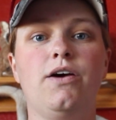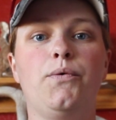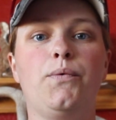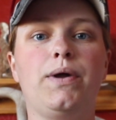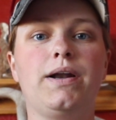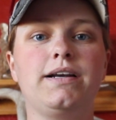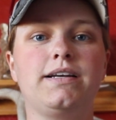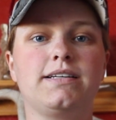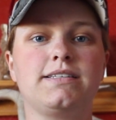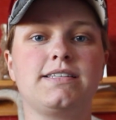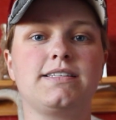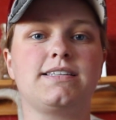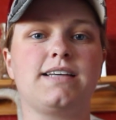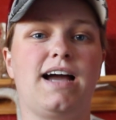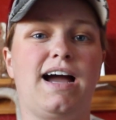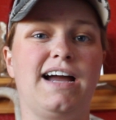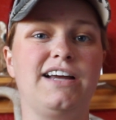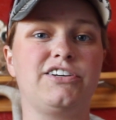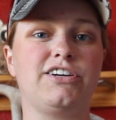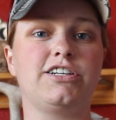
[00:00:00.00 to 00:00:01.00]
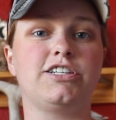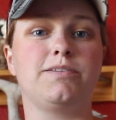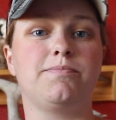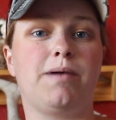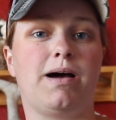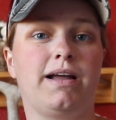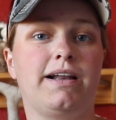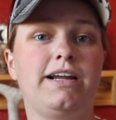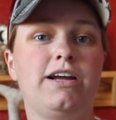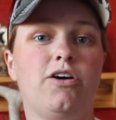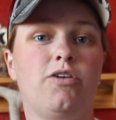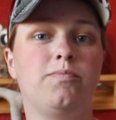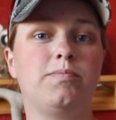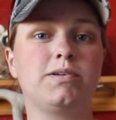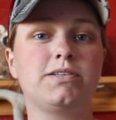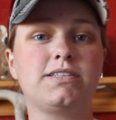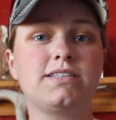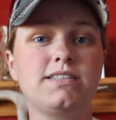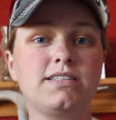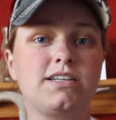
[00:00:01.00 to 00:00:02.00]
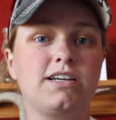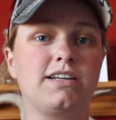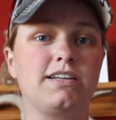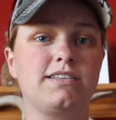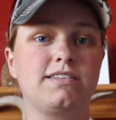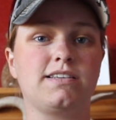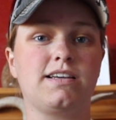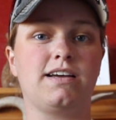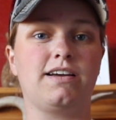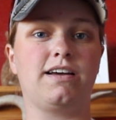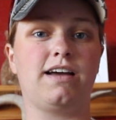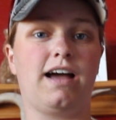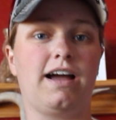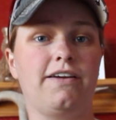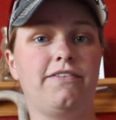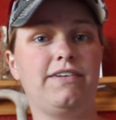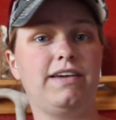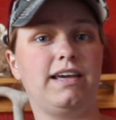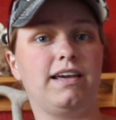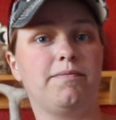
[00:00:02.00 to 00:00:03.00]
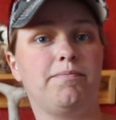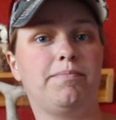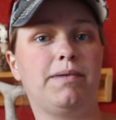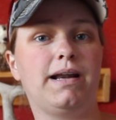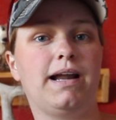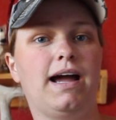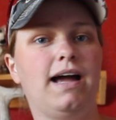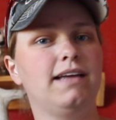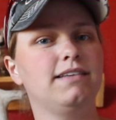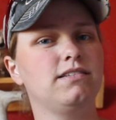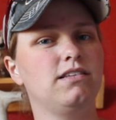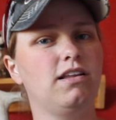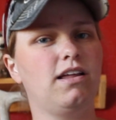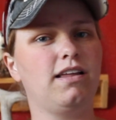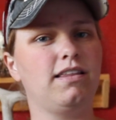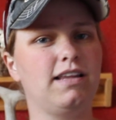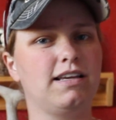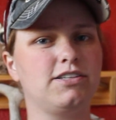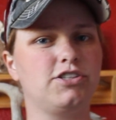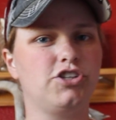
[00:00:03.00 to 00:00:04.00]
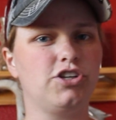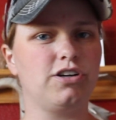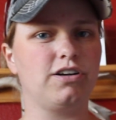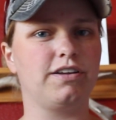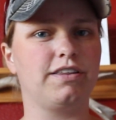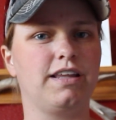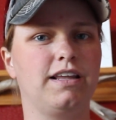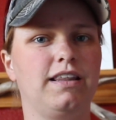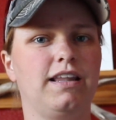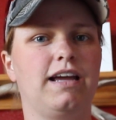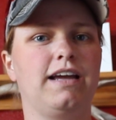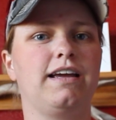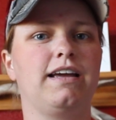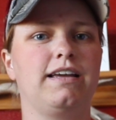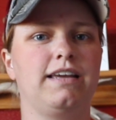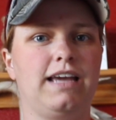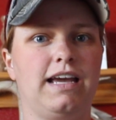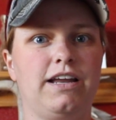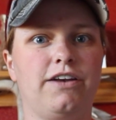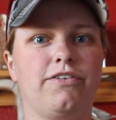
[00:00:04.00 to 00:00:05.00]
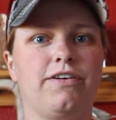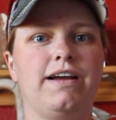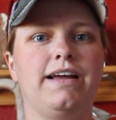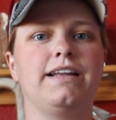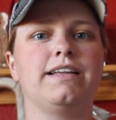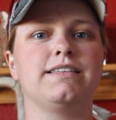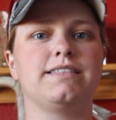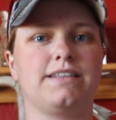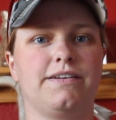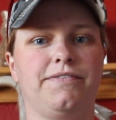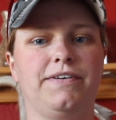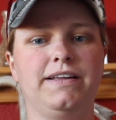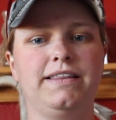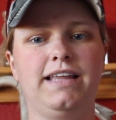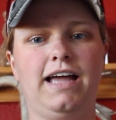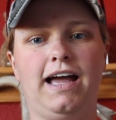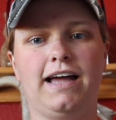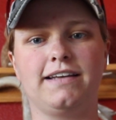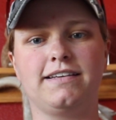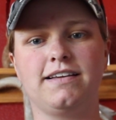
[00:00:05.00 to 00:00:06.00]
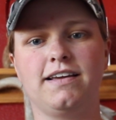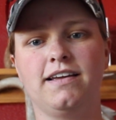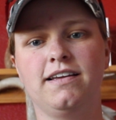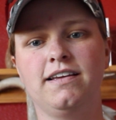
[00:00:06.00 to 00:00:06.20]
What it does is it hydrates your body almost as good as an IV, but it has a lot less sugar than like Gatorade and stuff like that.